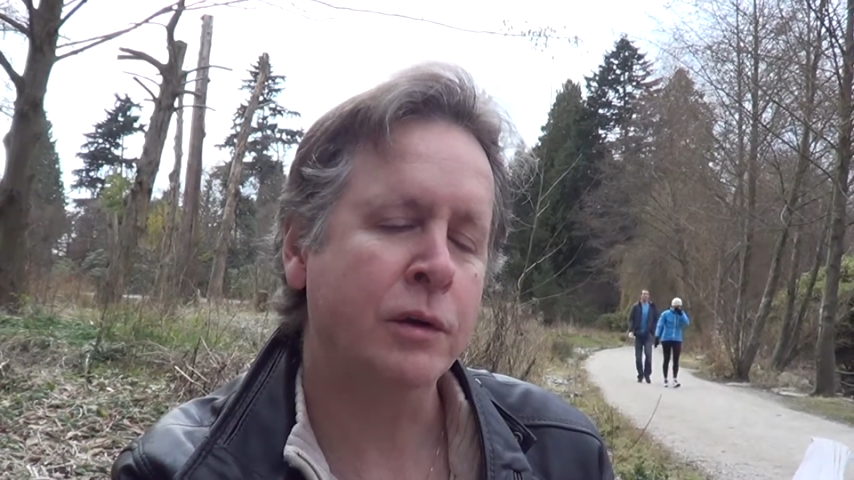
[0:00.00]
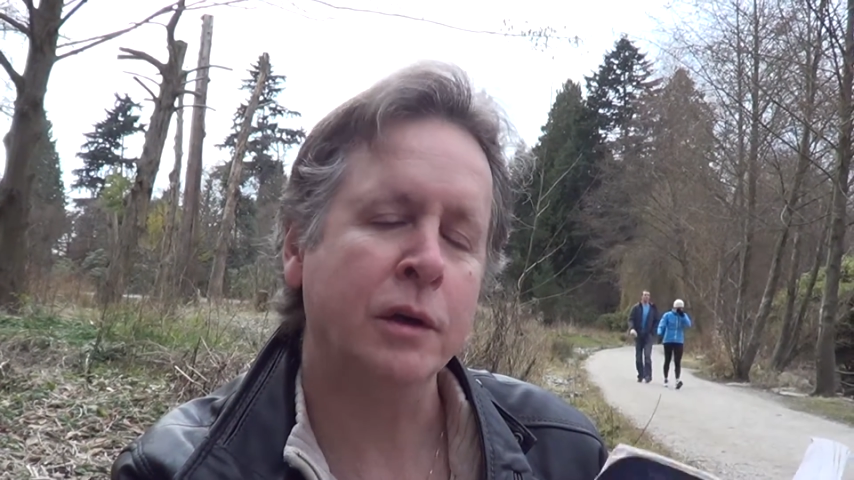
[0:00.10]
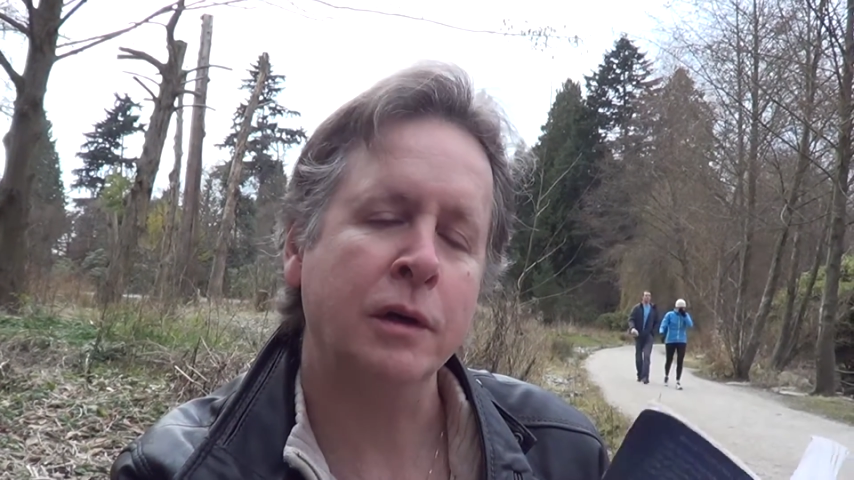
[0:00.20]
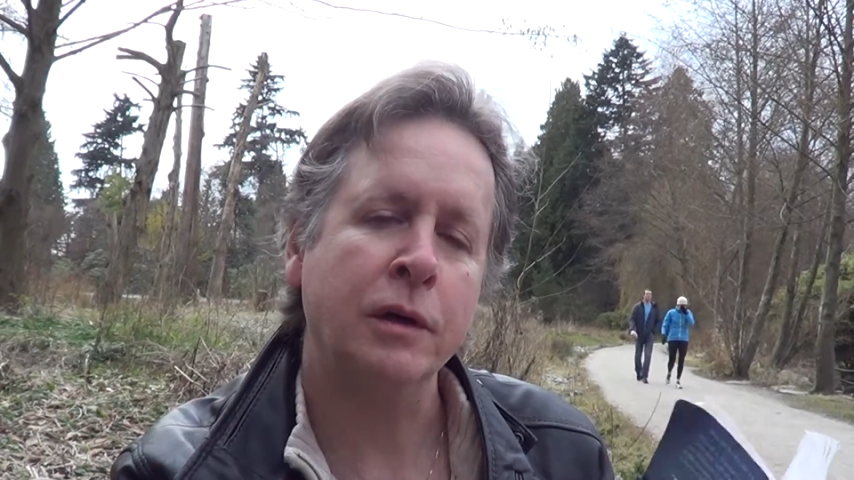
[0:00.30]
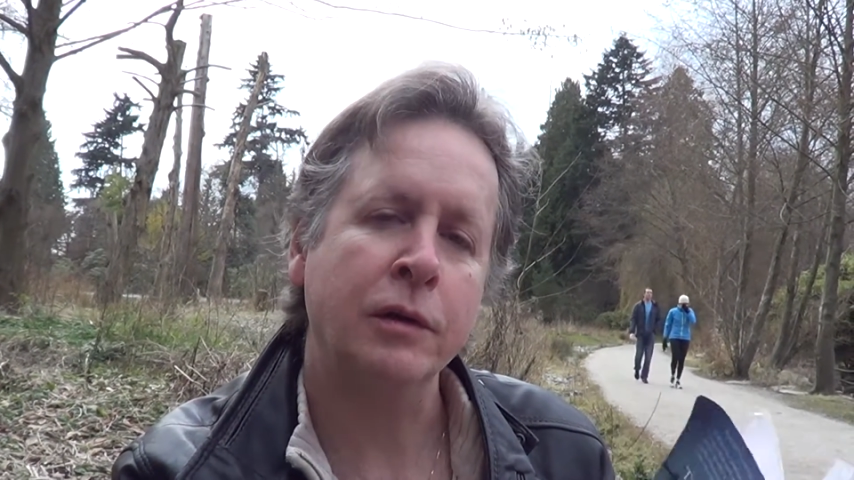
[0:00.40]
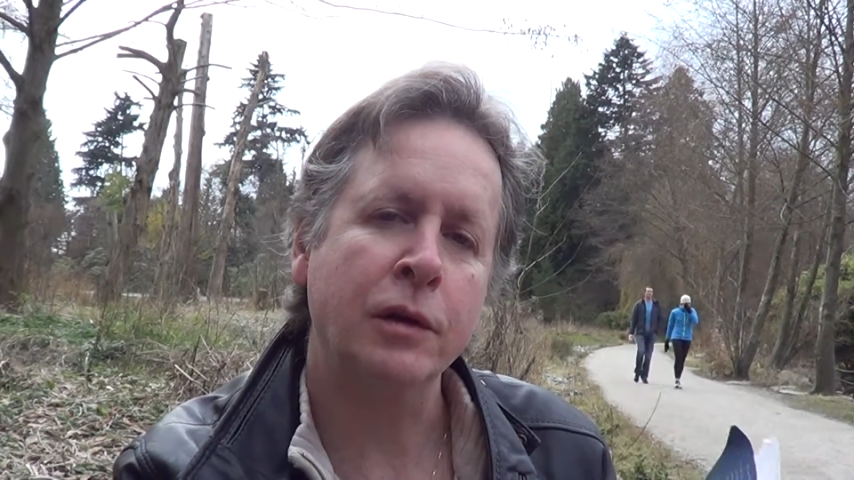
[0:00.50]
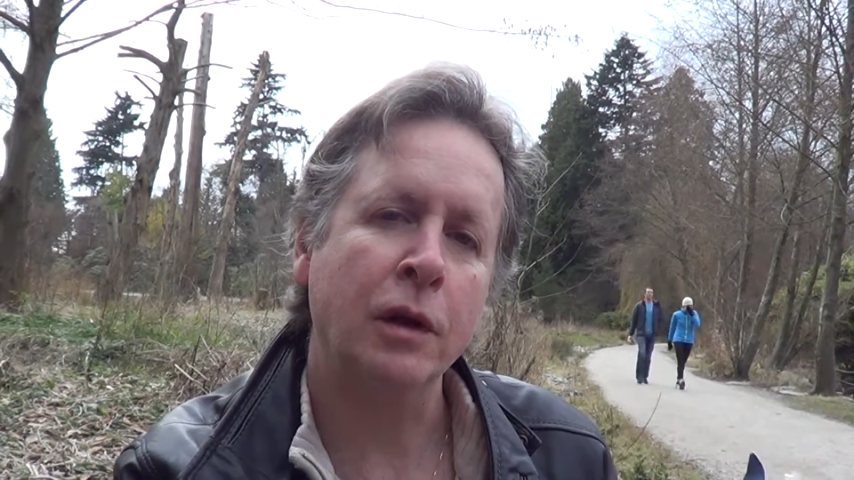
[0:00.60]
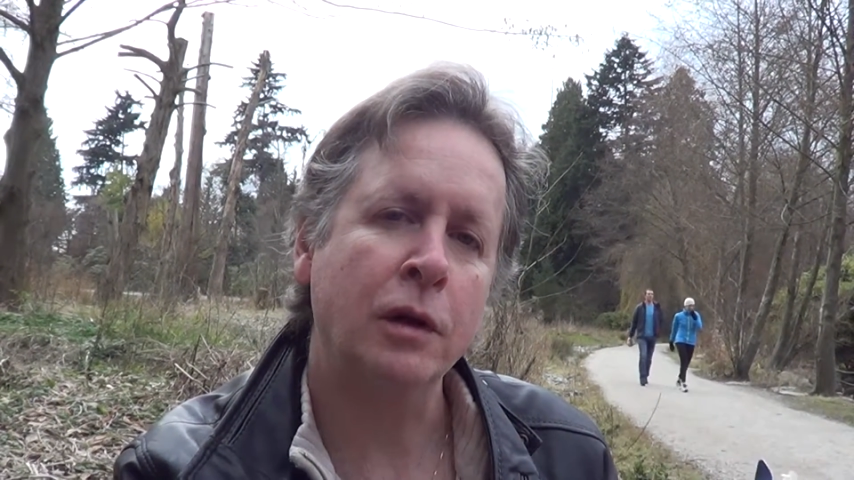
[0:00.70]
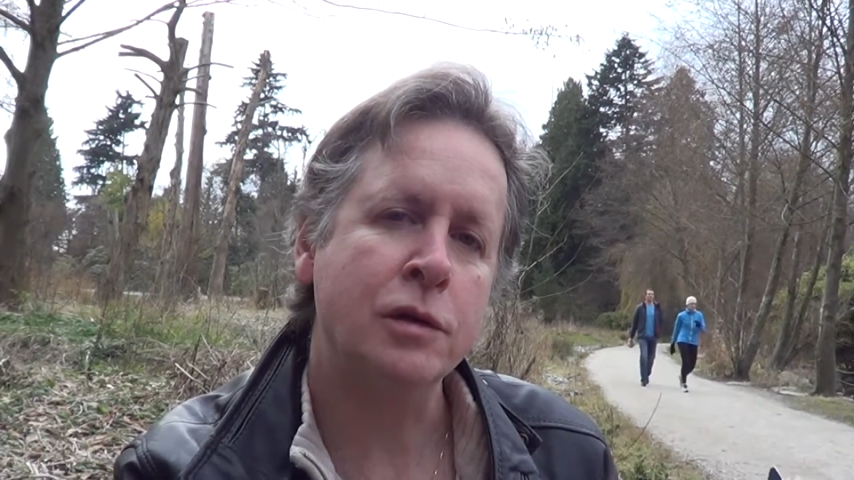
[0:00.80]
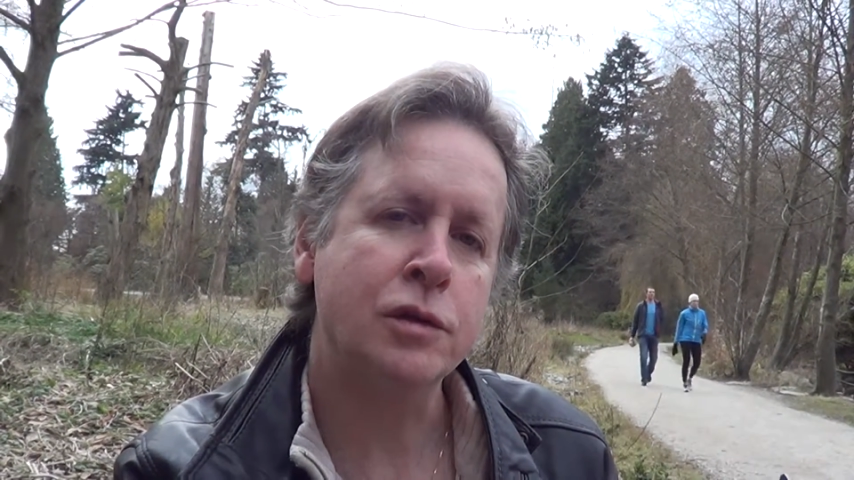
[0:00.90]
uh, The
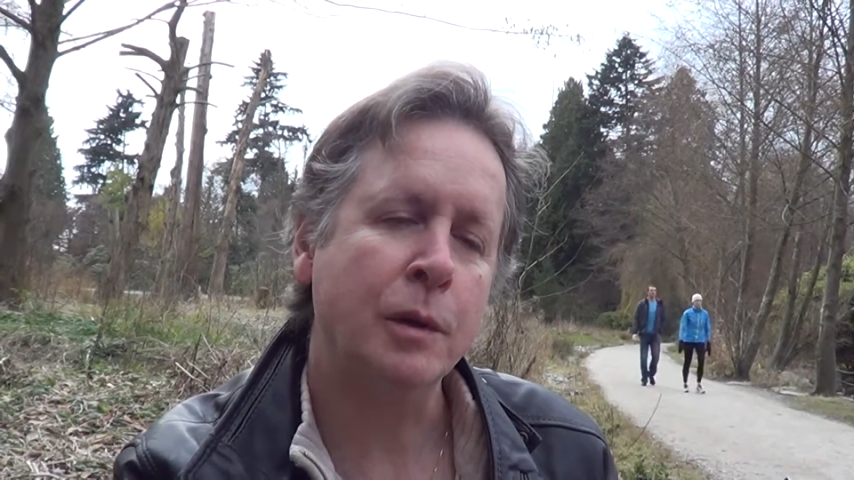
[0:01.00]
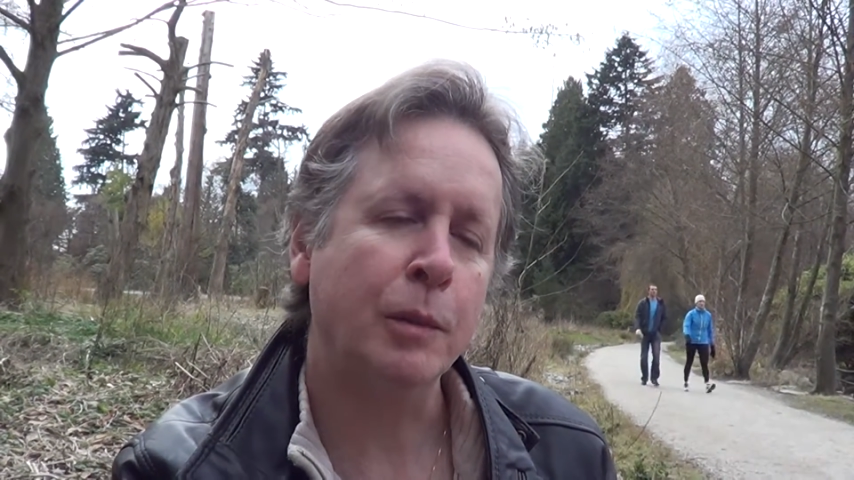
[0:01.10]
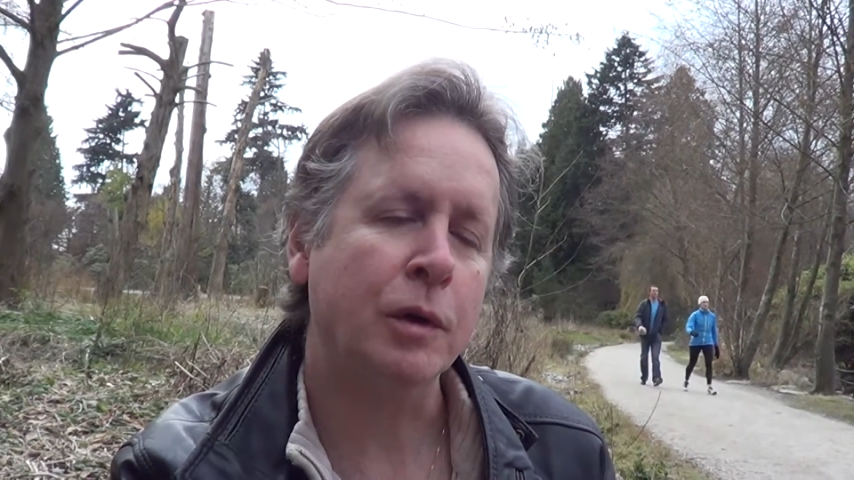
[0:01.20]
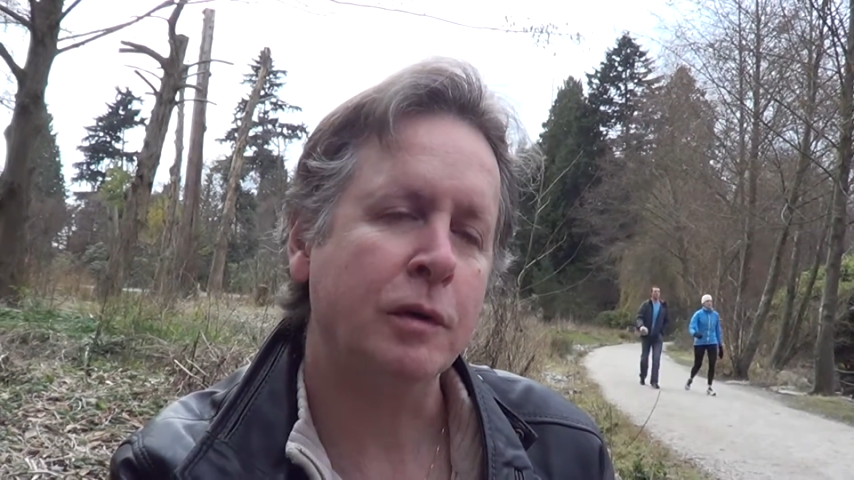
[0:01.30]
Lost Summer.